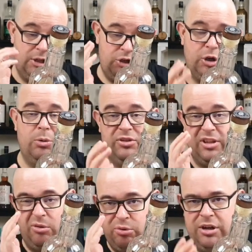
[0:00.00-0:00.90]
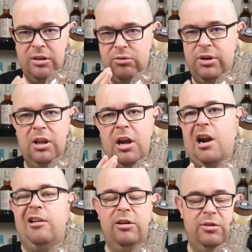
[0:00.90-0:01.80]
It shows the real
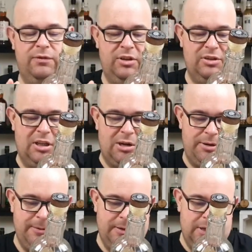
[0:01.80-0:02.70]
character of distillery.